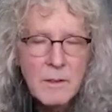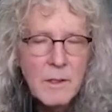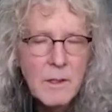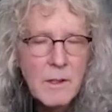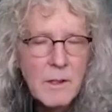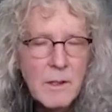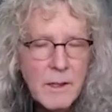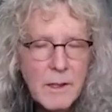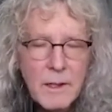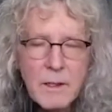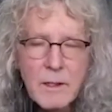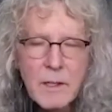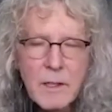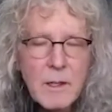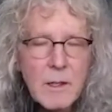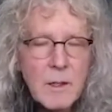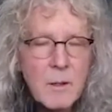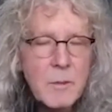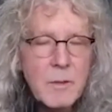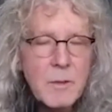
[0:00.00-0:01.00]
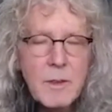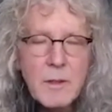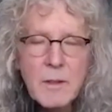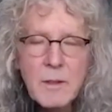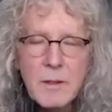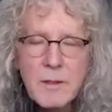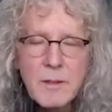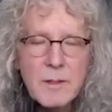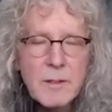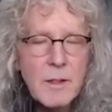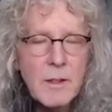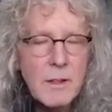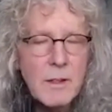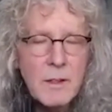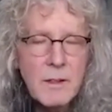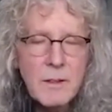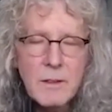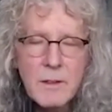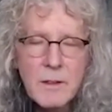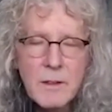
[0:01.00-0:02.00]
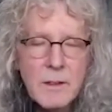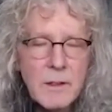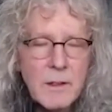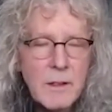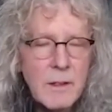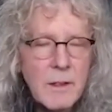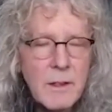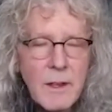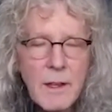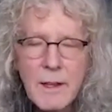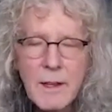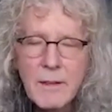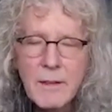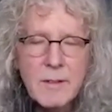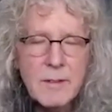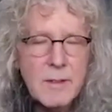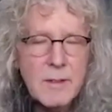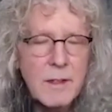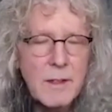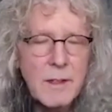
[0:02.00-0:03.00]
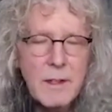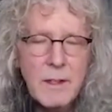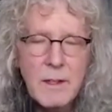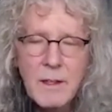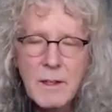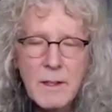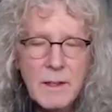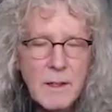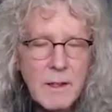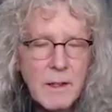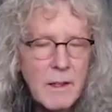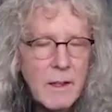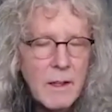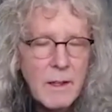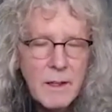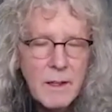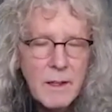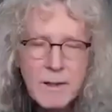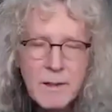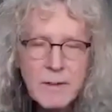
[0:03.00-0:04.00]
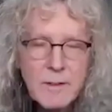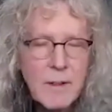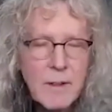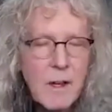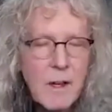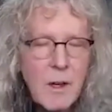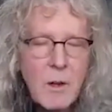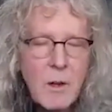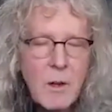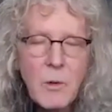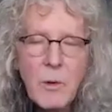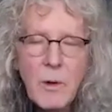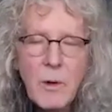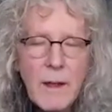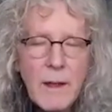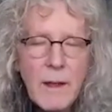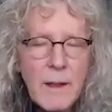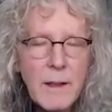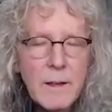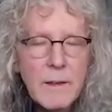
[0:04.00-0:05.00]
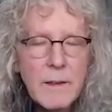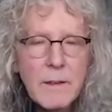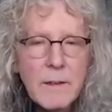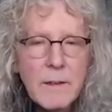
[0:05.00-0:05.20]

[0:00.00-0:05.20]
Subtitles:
Here comes the sun, and I say it's all right.